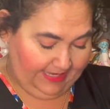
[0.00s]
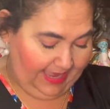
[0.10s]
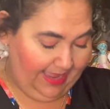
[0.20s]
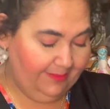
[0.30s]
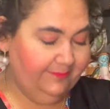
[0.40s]

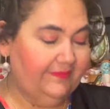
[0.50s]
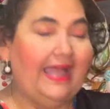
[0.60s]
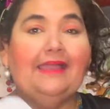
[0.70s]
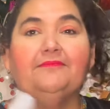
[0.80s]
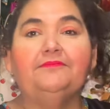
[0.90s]

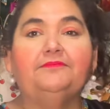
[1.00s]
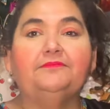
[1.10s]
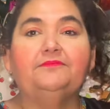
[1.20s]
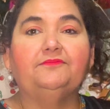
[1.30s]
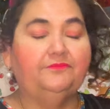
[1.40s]
I'm
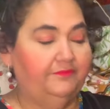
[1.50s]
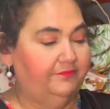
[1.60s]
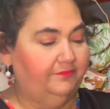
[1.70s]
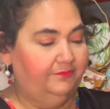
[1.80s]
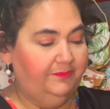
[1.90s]

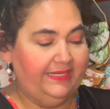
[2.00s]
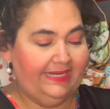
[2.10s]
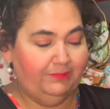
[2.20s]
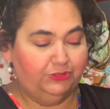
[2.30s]
being able